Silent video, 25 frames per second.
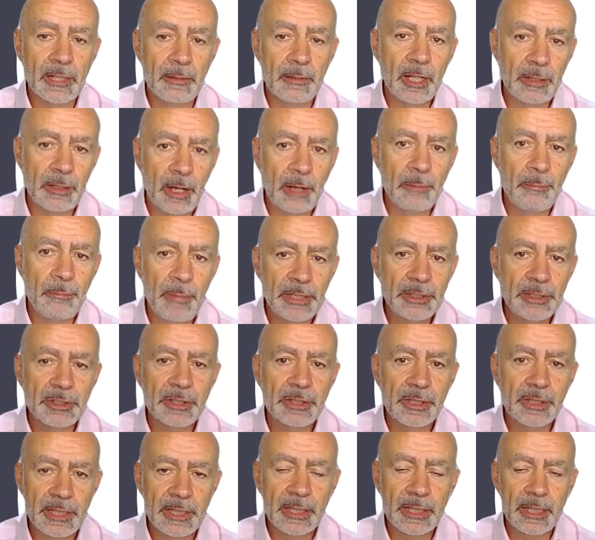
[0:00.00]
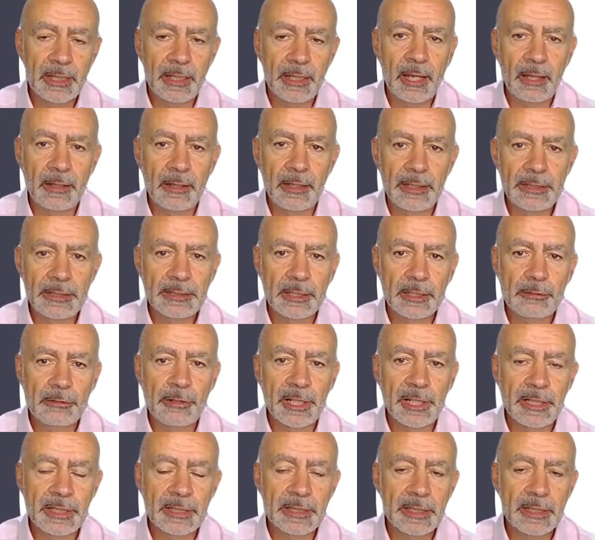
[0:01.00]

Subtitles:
I mentioned that it is a credit